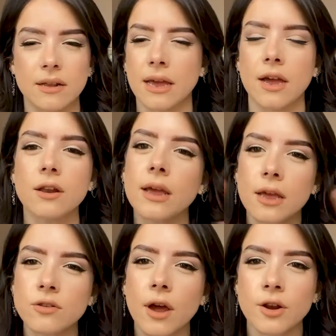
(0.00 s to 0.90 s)

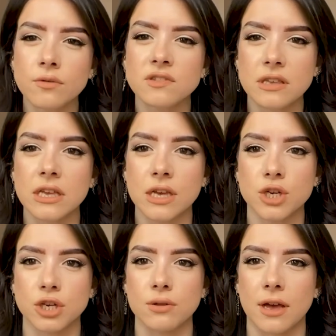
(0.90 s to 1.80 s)
I don't see the
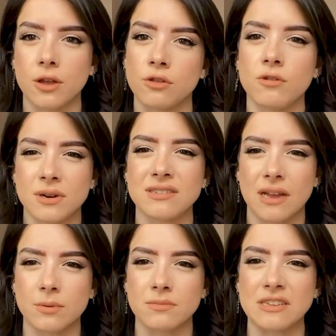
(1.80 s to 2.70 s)
issue there. Do you understand what I'm